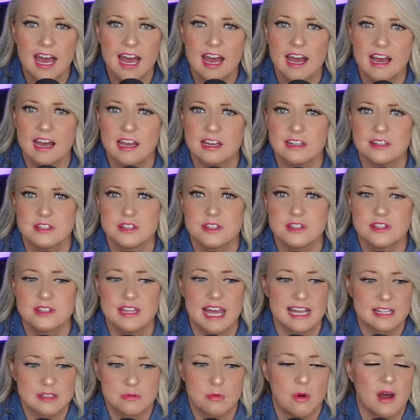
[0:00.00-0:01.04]
And
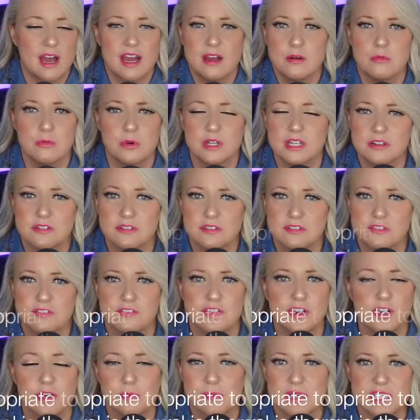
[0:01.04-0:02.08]
that's why I wouldn't
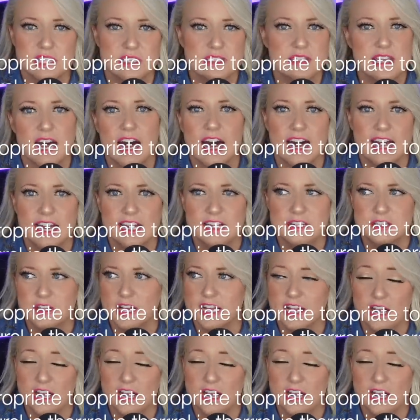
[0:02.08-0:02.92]
film inside.